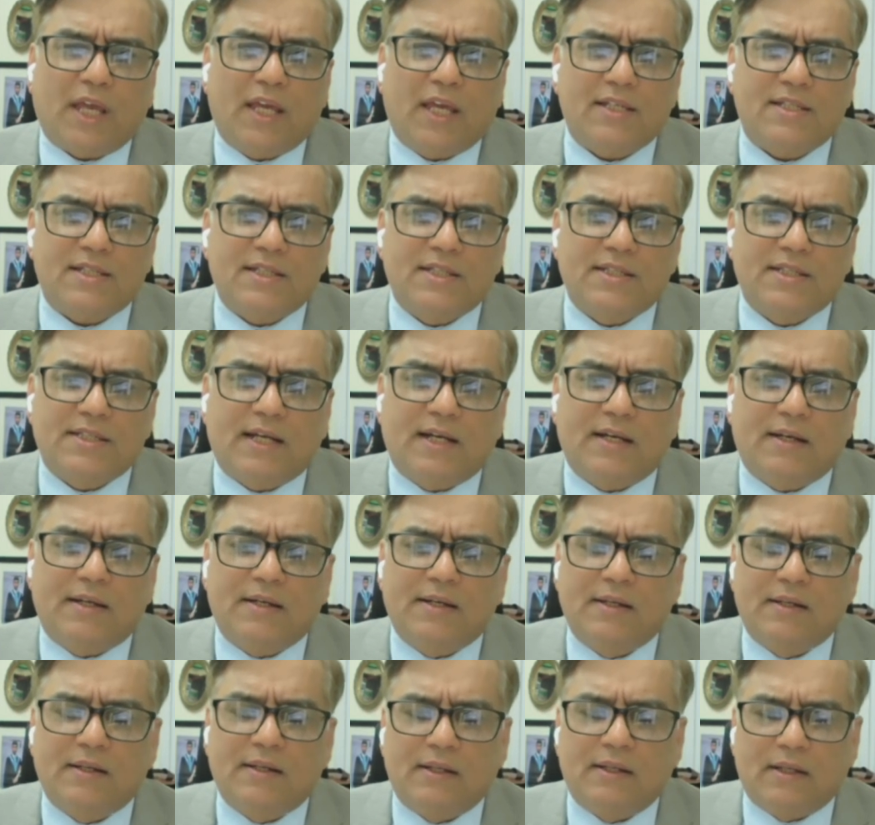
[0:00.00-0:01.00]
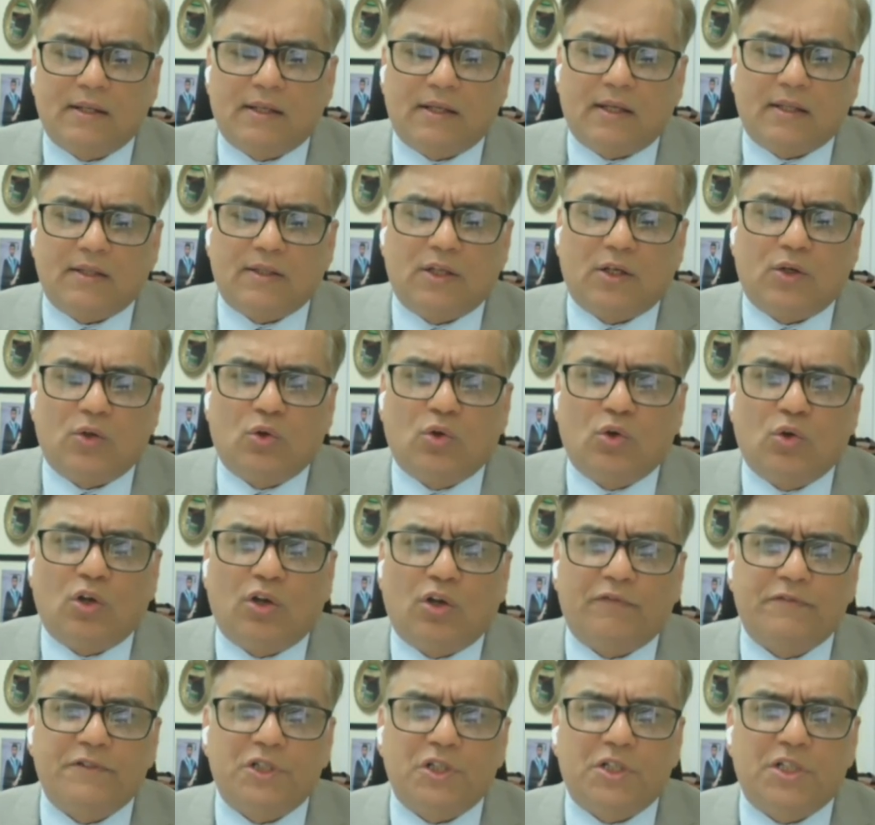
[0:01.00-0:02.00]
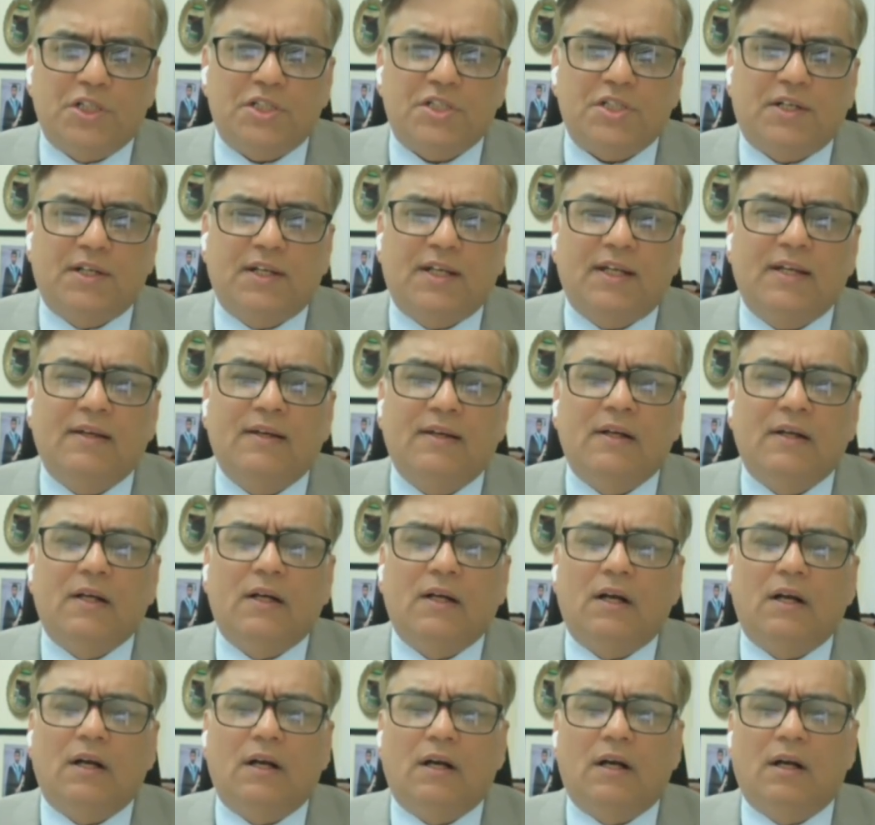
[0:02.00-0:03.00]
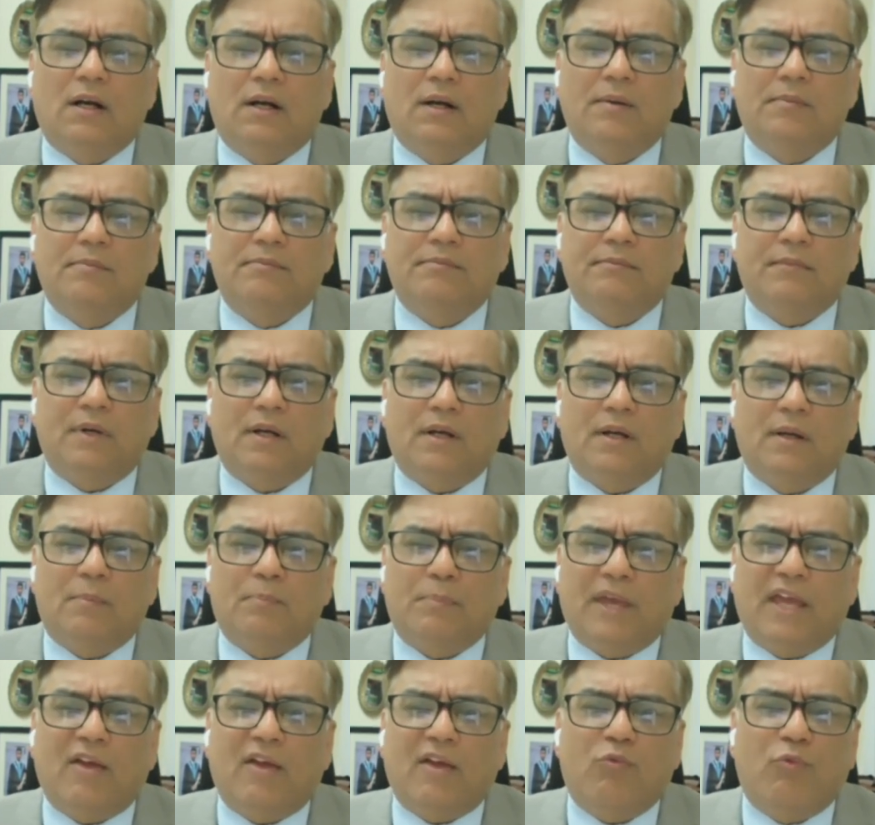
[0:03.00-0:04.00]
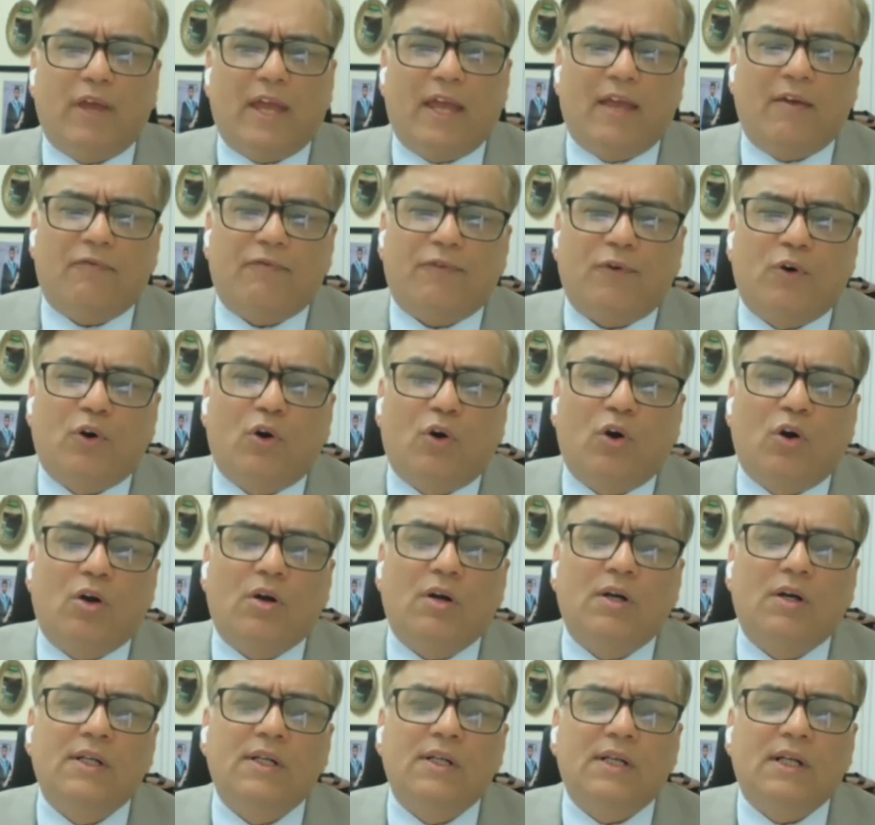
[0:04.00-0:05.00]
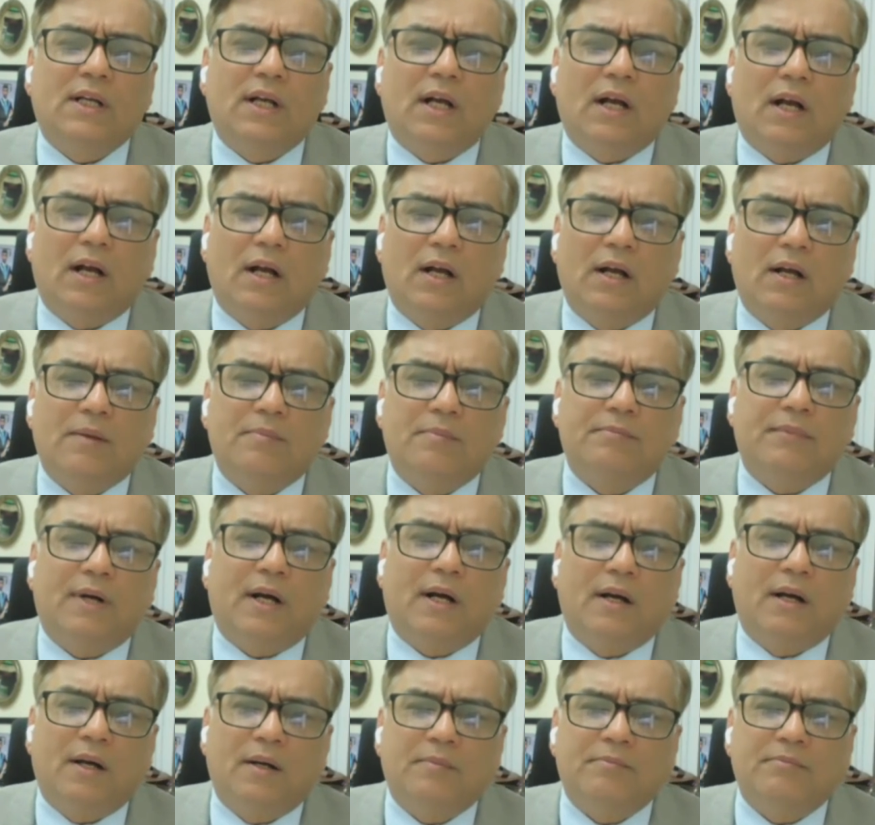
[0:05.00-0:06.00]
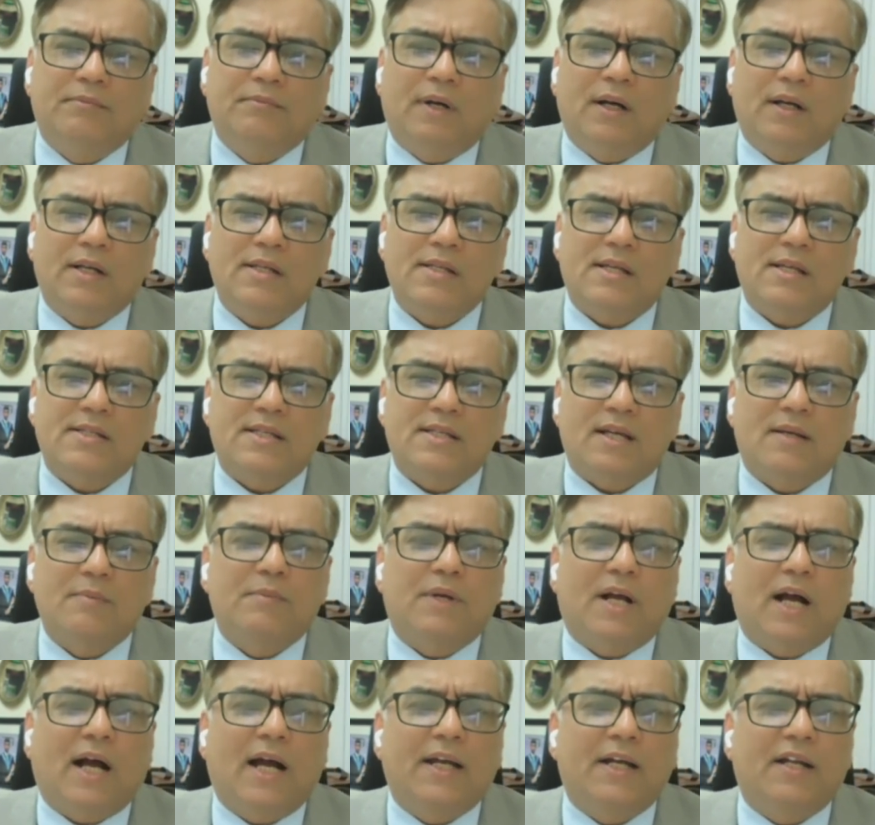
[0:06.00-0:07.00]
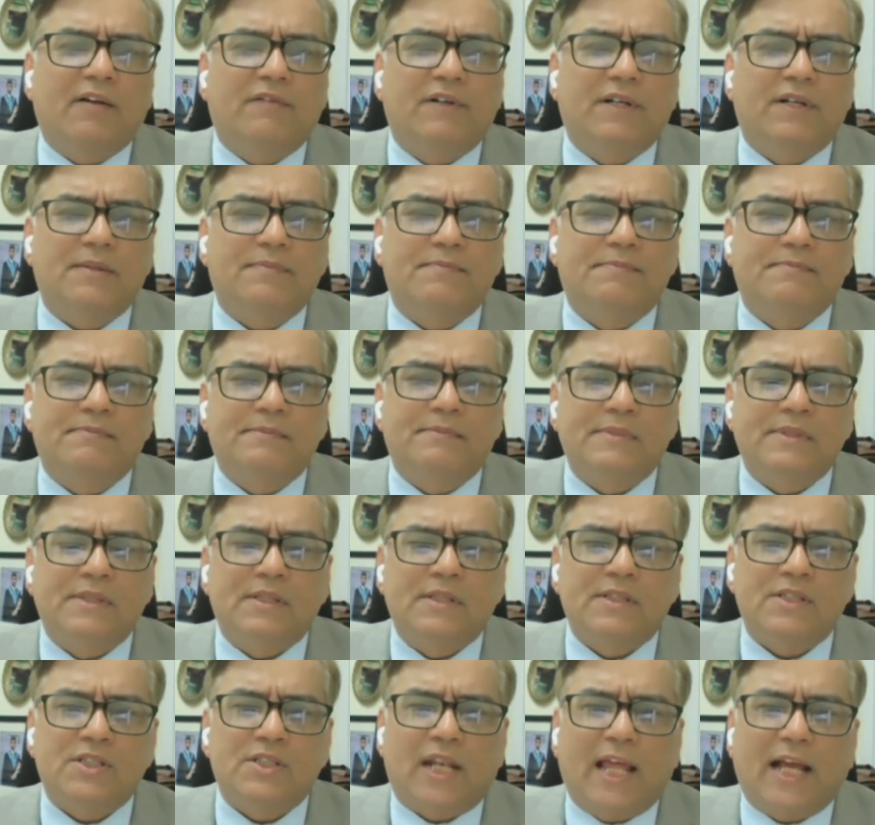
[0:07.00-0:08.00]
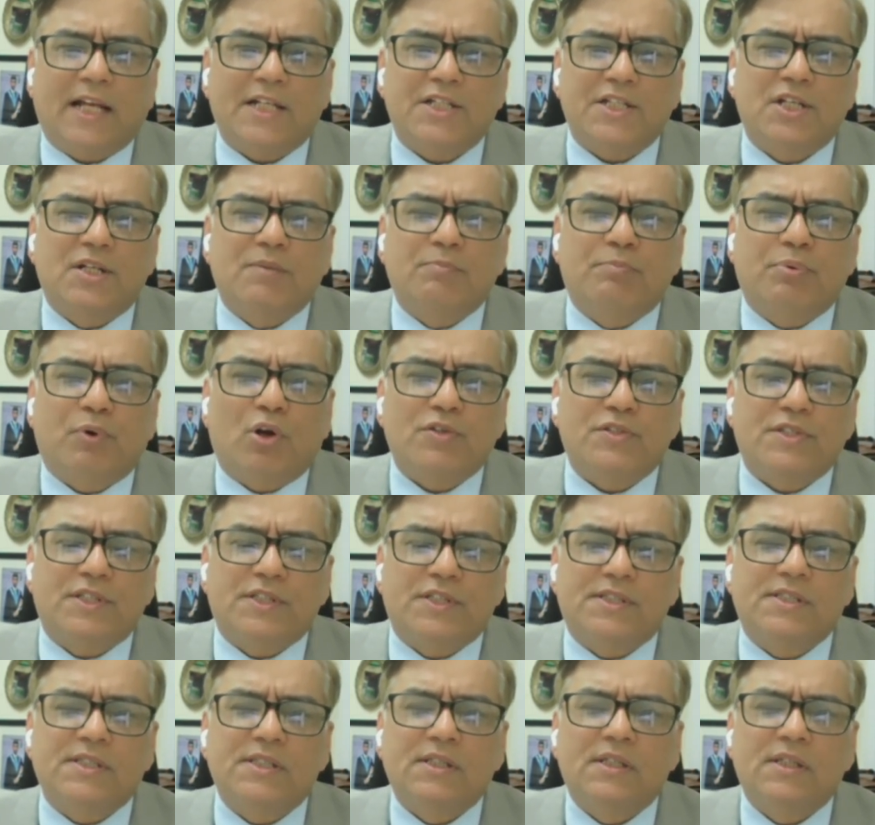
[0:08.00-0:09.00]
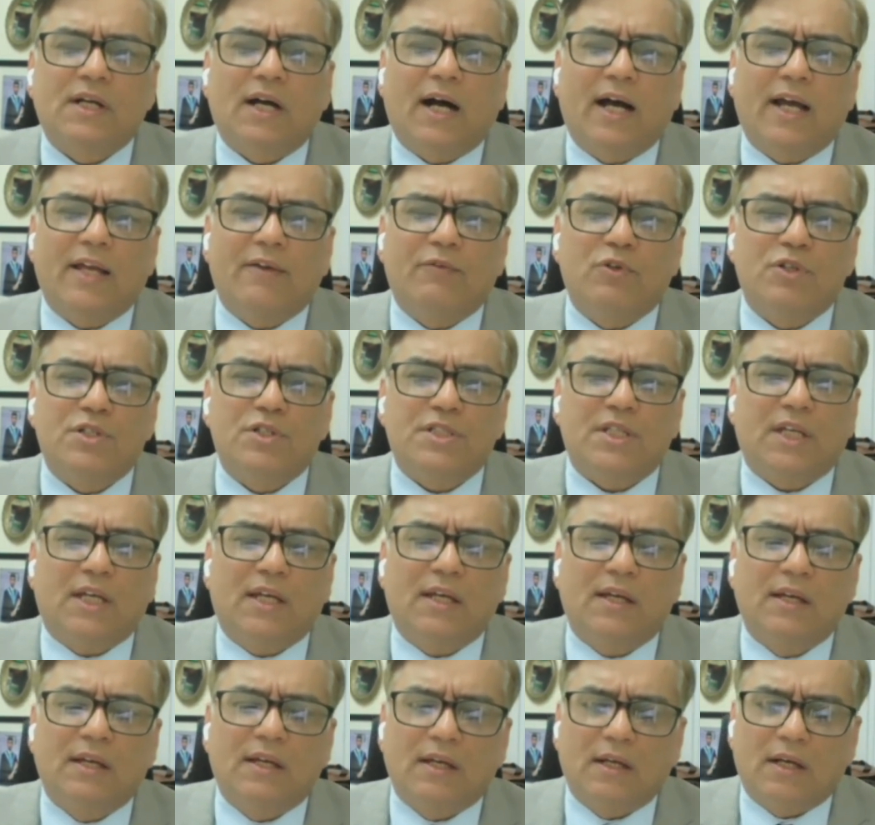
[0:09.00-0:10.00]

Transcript: cases, and the role of judiciary um, pave way for um, um, uh, some kind of a selection process, I would say.